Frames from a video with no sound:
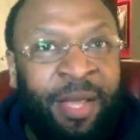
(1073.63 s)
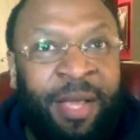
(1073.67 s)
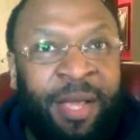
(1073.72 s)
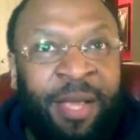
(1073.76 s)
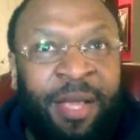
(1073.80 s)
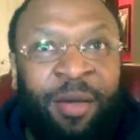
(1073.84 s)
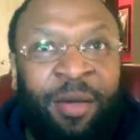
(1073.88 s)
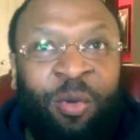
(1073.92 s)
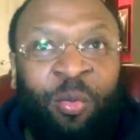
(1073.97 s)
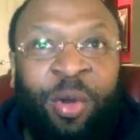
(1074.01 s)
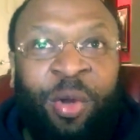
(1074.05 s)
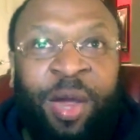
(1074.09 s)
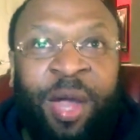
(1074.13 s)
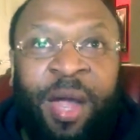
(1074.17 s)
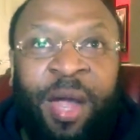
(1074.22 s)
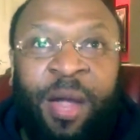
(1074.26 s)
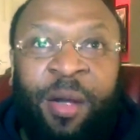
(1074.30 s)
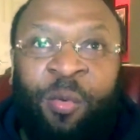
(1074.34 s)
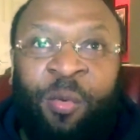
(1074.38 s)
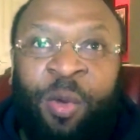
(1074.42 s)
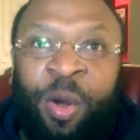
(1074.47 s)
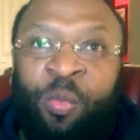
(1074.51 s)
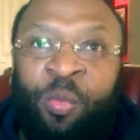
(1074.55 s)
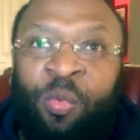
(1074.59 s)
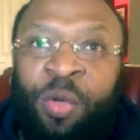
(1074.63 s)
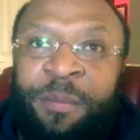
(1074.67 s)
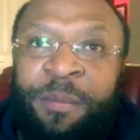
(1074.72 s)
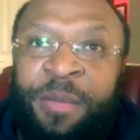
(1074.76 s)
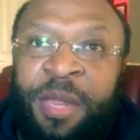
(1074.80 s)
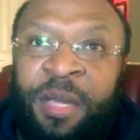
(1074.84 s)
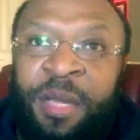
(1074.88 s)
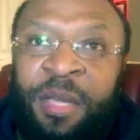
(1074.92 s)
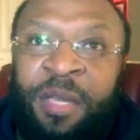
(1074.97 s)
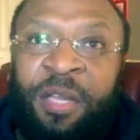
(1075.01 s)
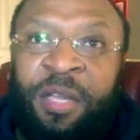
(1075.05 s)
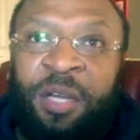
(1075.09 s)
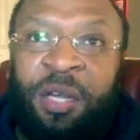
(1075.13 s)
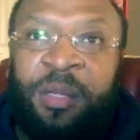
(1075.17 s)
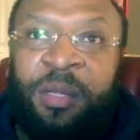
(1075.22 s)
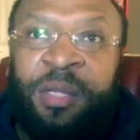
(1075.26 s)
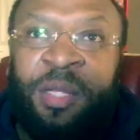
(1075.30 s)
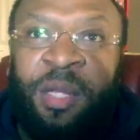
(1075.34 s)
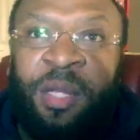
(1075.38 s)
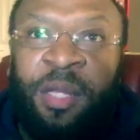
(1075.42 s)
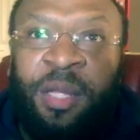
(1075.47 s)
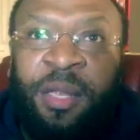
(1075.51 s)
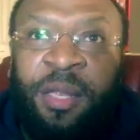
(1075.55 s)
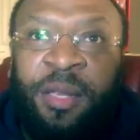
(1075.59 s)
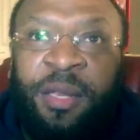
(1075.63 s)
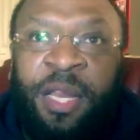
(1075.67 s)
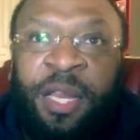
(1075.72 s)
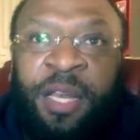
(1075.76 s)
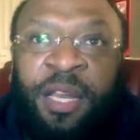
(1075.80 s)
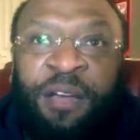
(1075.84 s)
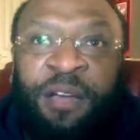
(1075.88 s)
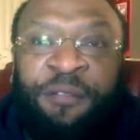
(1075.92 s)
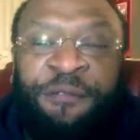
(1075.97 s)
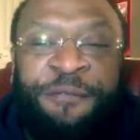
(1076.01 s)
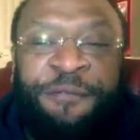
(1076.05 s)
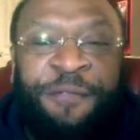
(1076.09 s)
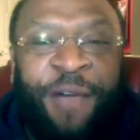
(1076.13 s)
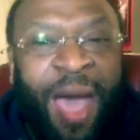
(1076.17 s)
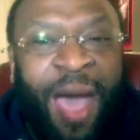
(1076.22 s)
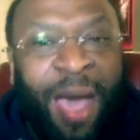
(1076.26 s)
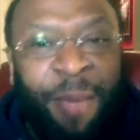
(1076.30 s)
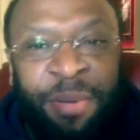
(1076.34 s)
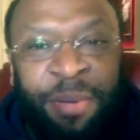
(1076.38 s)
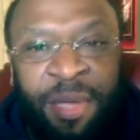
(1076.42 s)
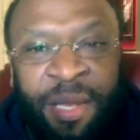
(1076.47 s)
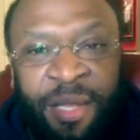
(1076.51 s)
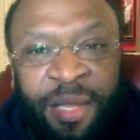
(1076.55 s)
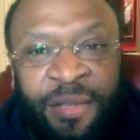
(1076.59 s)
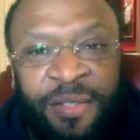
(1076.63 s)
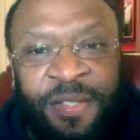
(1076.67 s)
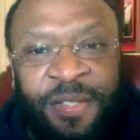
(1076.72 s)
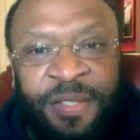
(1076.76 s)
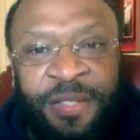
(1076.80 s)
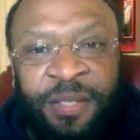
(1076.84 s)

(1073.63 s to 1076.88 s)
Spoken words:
where women look. They look fabulous.